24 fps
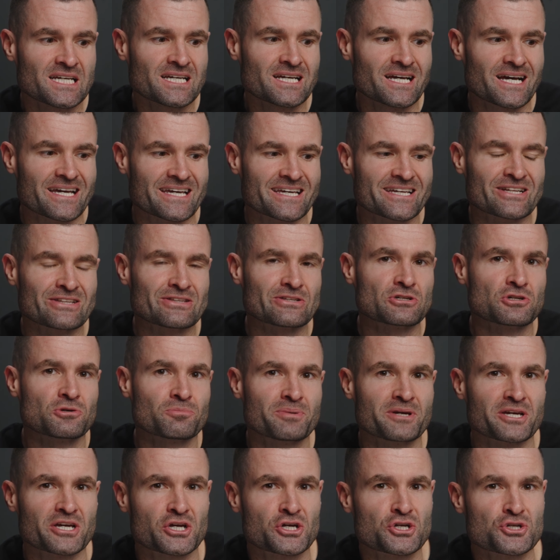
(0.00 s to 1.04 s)
I get a little
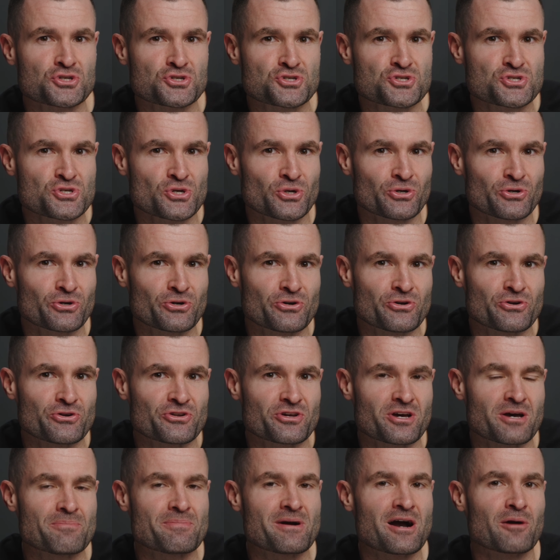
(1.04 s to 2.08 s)
bit concerned
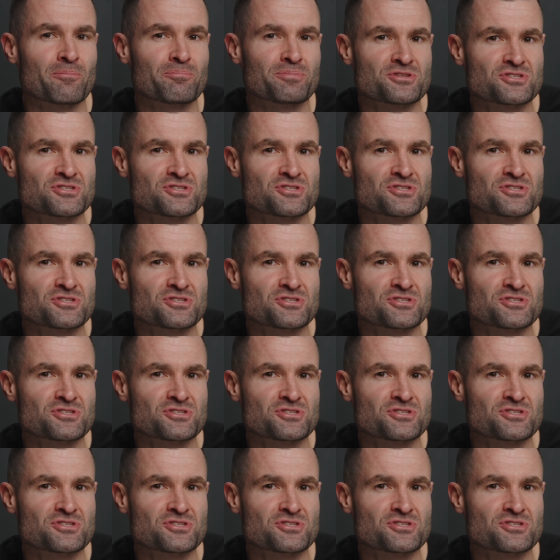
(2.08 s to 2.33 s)
about